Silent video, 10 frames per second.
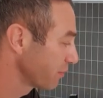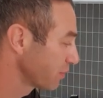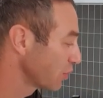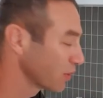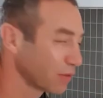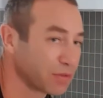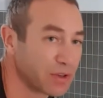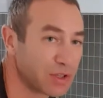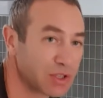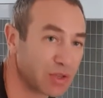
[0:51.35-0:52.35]
cooking
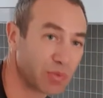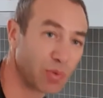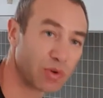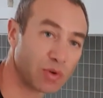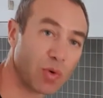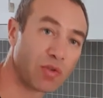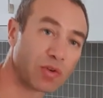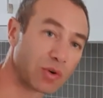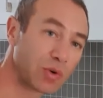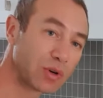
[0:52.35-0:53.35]
finish, it won't
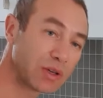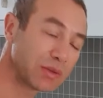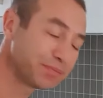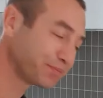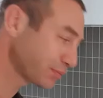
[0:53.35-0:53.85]
overcook it